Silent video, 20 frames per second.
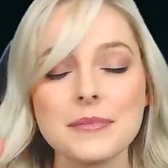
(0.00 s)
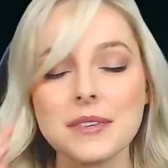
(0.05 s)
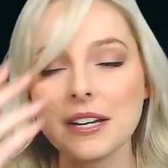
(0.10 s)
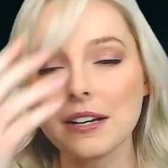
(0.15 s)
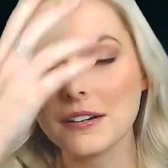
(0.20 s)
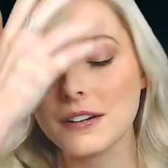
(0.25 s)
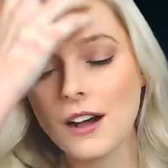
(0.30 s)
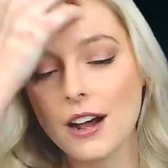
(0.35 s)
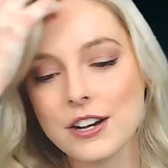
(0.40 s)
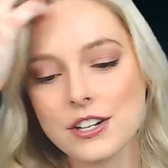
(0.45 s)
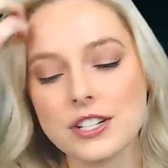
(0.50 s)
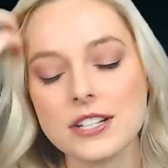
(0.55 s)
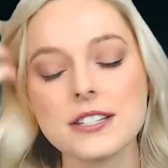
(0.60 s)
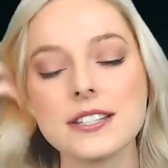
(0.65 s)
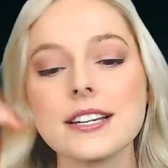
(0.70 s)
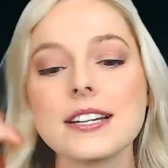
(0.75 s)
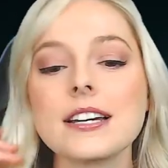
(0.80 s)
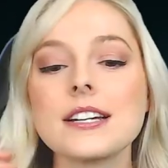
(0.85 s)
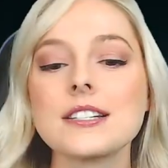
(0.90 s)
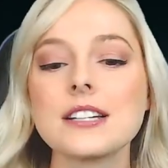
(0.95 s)
gosh, it's
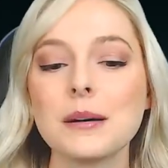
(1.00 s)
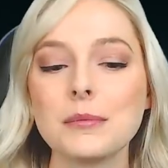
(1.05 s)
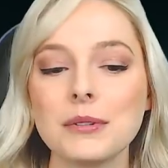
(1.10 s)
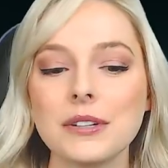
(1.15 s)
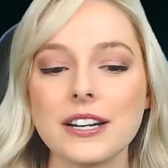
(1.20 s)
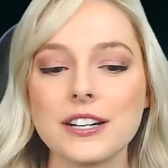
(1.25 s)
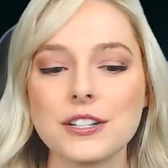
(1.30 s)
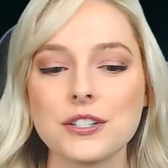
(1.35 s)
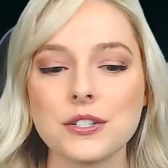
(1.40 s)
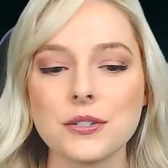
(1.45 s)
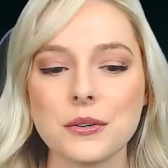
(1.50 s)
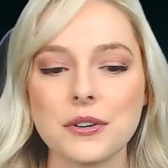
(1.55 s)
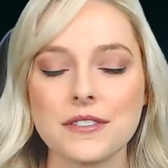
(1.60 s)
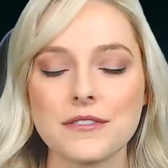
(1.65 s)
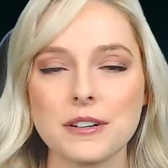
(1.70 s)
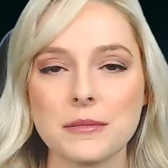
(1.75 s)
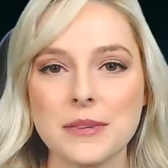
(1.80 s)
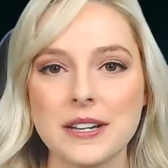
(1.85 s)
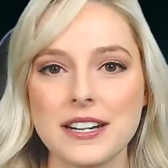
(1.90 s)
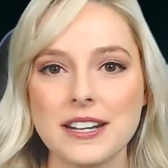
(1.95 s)
like a double-edged sword
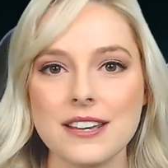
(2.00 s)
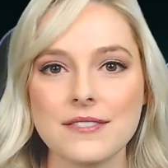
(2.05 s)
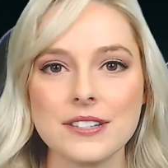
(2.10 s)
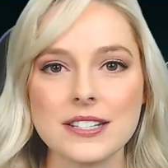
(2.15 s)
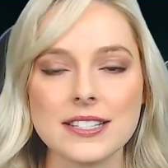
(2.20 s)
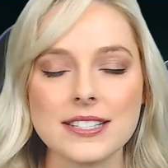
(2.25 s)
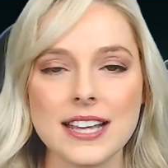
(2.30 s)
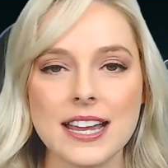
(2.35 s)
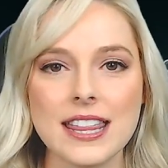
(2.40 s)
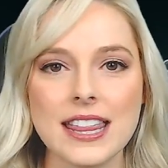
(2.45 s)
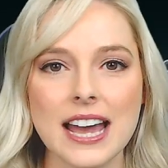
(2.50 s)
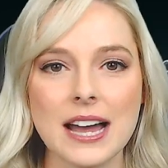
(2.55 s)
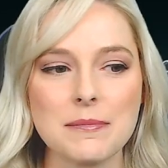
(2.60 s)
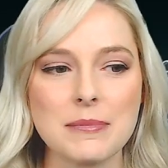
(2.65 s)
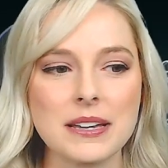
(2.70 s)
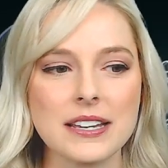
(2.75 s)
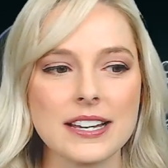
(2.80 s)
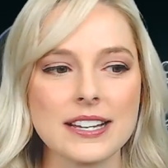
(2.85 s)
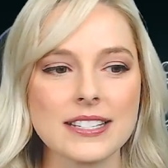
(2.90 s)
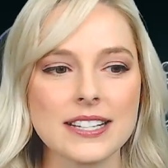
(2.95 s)
for me to even say that,
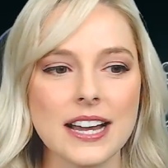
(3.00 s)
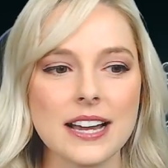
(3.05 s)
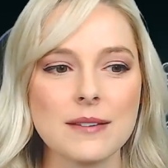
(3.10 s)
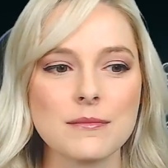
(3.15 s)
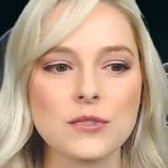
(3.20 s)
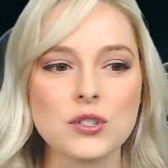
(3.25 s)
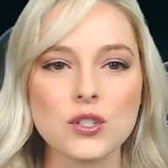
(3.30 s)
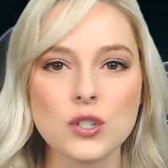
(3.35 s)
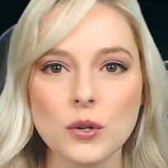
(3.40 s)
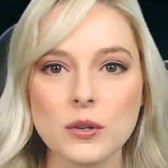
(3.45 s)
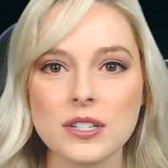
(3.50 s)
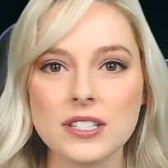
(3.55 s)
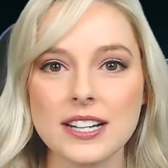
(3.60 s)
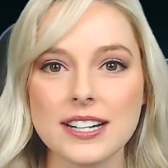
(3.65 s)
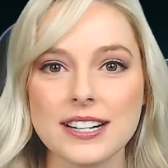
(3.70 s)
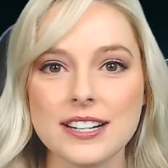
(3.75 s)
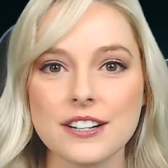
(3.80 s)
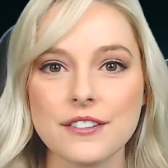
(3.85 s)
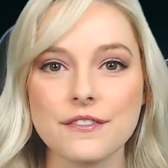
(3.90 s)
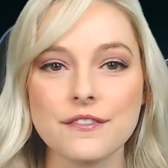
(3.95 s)
because I am so
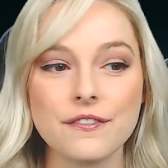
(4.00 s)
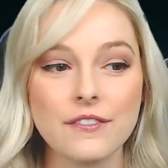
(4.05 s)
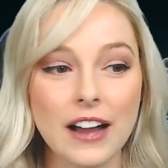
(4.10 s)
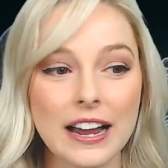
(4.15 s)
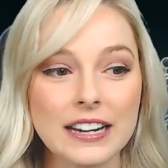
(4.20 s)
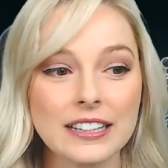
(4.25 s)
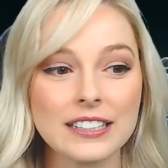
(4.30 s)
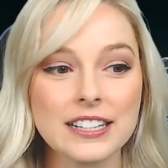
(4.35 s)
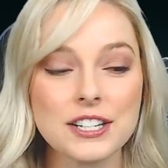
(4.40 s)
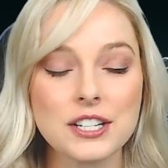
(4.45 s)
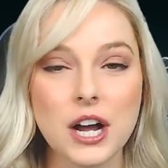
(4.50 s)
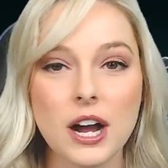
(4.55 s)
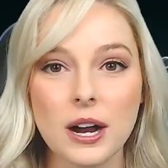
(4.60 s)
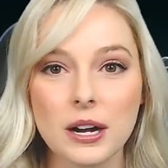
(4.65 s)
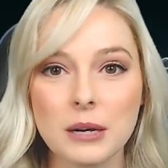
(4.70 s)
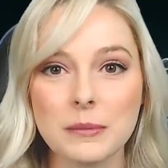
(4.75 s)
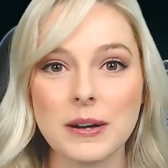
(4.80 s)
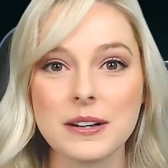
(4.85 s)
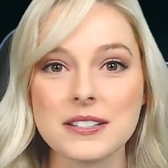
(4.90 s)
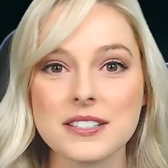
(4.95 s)
excited to finally
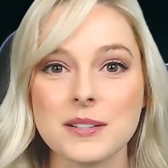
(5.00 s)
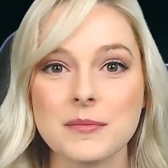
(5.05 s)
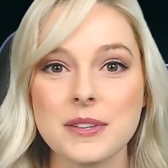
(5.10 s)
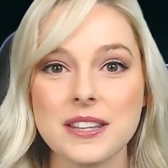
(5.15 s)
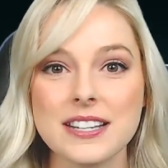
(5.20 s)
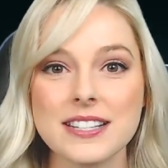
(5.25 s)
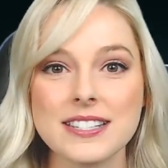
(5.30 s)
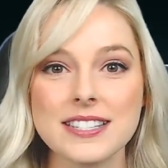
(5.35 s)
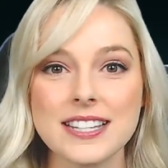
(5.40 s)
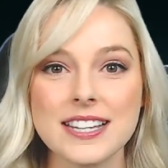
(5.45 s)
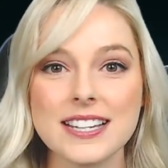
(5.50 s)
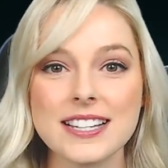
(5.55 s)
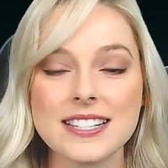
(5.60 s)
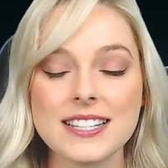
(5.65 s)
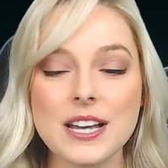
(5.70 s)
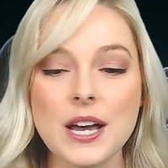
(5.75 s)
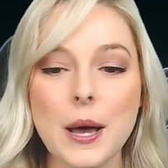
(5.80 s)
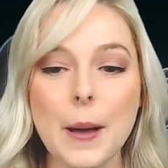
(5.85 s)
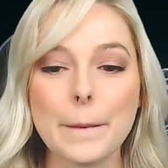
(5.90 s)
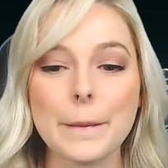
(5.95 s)
talk about some of these things,
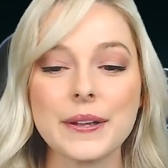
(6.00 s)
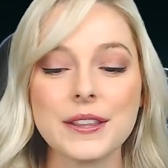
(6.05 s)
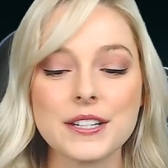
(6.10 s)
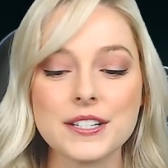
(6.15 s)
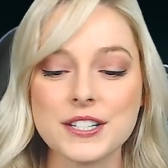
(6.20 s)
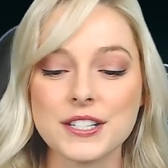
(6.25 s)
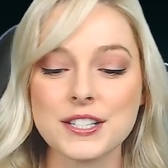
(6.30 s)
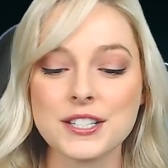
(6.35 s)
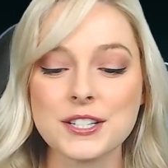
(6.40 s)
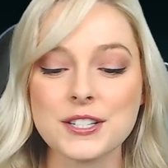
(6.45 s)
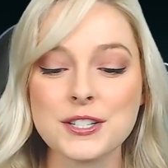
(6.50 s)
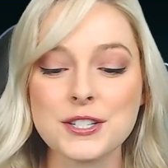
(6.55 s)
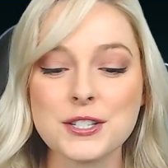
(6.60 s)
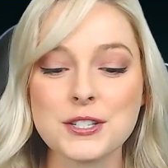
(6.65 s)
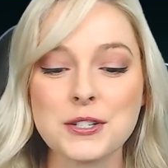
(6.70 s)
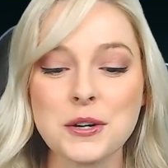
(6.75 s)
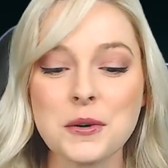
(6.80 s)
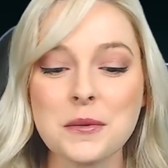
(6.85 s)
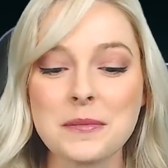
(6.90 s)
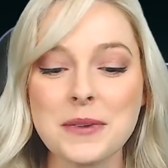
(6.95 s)
but there's still
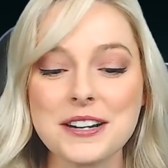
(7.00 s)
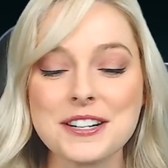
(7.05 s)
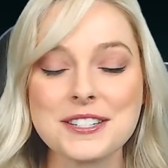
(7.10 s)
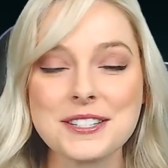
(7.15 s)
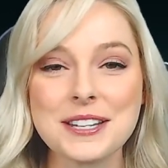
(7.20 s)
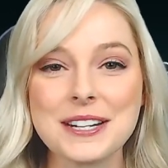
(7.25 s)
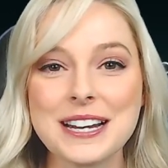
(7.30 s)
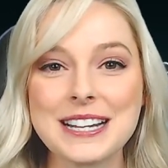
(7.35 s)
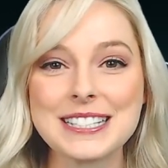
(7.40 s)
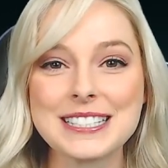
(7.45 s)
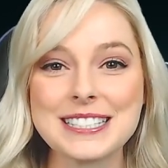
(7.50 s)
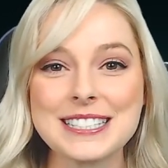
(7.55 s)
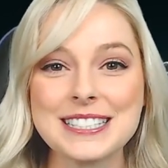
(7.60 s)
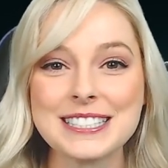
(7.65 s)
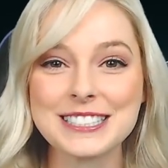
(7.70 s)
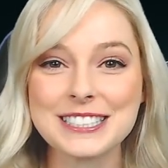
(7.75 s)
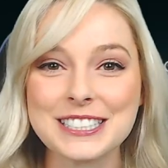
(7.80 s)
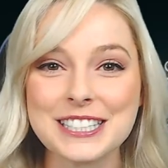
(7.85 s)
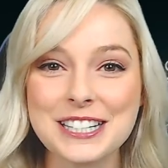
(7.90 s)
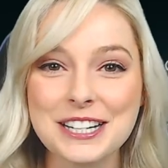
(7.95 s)
so much that I
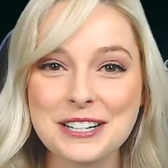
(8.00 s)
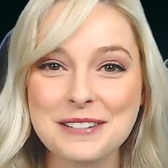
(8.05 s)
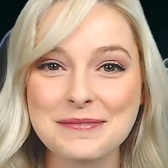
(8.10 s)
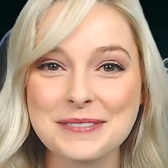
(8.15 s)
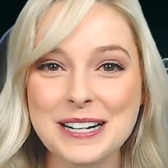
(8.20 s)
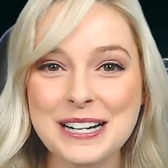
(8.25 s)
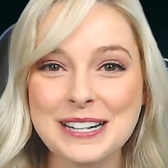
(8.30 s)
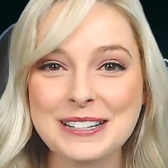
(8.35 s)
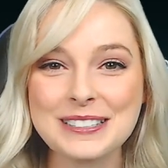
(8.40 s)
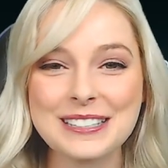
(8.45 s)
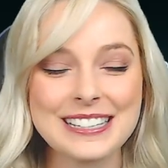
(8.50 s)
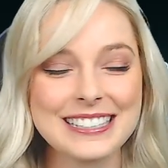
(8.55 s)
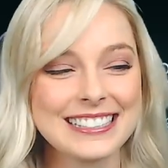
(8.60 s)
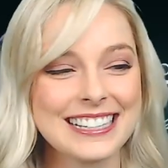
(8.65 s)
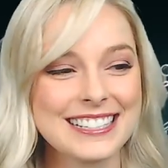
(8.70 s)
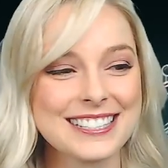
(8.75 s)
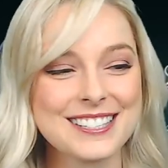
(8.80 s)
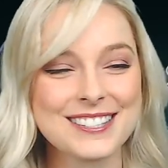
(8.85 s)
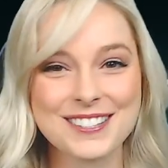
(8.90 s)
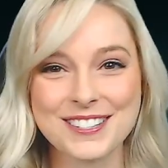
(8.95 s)
can't talk about, and
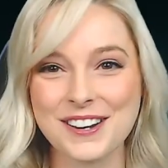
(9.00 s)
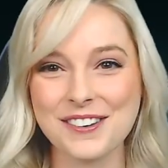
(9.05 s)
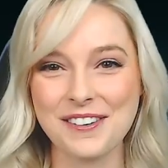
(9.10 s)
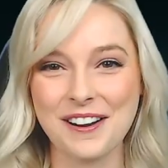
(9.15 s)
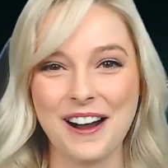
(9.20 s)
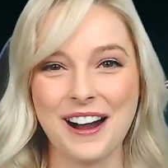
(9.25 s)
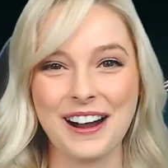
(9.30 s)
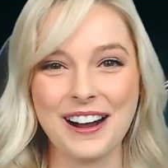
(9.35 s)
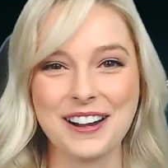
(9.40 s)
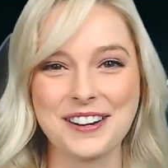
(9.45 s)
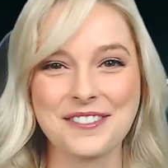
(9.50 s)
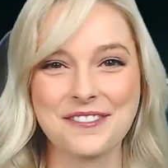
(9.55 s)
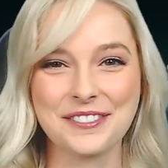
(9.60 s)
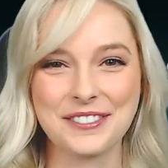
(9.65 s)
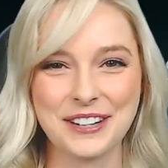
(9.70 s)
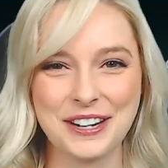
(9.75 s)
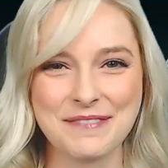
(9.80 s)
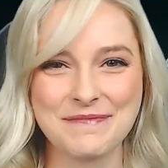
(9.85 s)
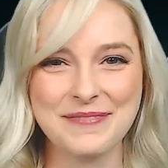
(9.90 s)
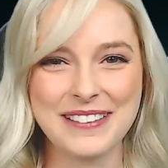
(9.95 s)
that's so hard
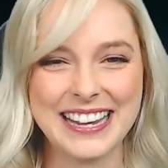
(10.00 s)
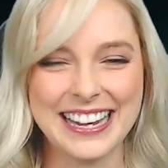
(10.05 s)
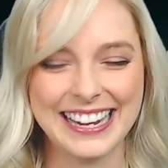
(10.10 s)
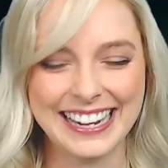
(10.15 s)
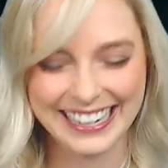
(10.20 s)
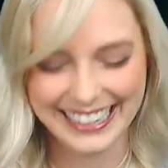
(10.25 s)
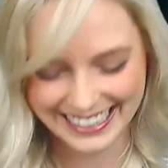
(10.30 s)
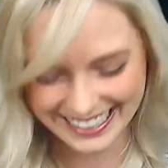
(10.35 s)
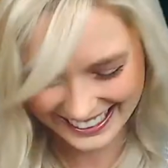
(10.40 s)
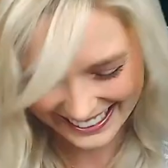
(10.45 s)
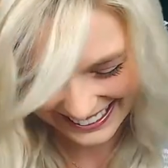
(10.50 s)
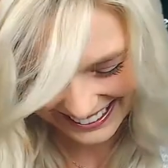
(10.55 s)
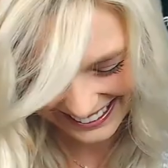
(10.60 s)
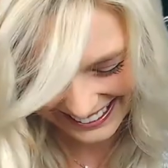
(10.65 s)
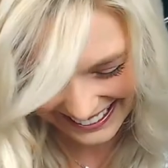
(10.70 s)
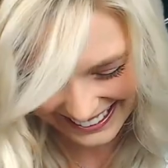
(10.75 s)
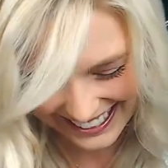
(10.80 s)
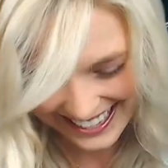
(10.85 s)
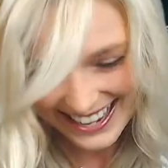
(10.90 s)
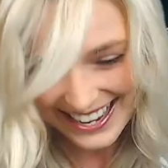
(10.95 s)
for me.
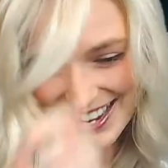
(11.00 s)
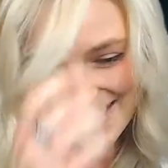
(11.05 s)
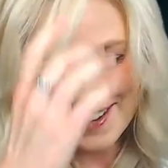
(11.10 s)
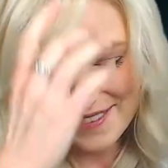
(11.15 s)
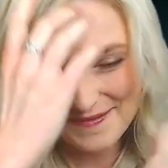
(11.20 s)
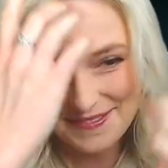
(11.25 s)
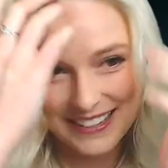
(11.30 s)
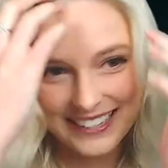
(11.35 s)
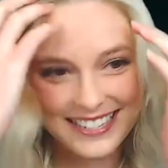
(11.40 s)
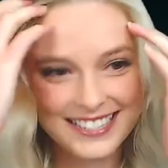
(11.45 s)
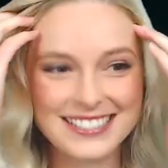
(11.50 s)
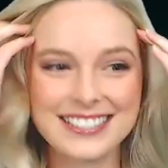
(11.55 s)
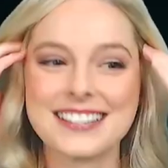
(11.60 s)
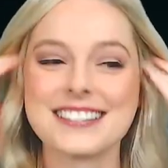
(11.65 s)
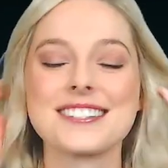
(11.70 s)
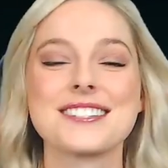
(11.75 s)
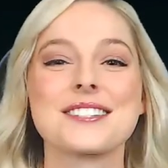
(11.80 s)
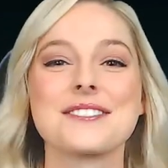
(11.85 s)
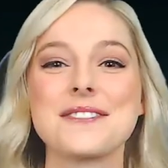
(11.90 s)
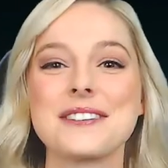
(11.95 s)
Because I
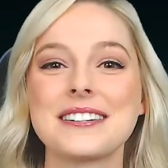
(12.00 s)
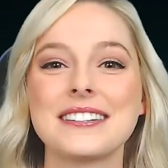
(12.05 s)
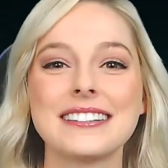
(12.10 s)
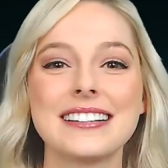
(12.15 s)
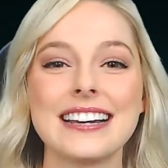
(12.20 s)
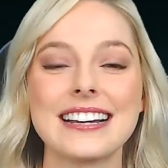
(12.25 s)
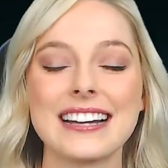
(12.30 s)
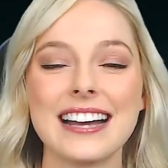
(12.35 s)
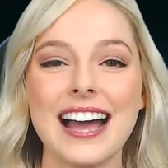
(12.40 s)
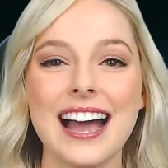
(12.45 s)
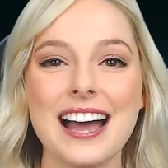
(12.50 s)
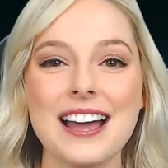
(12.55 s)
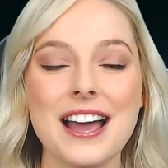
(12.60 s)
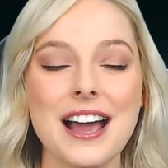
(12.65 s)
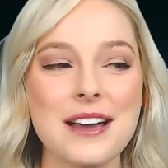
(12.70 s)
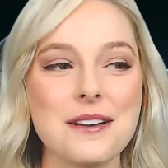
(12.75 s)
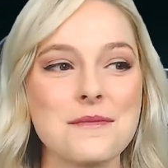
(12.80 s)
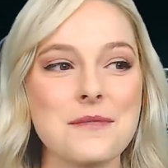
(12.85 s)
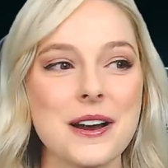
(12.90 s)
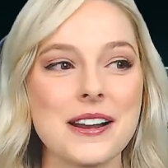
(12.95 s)
just want to
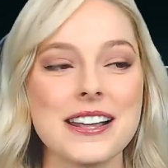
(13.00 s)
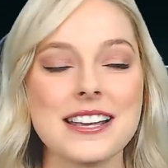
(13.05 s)
I want to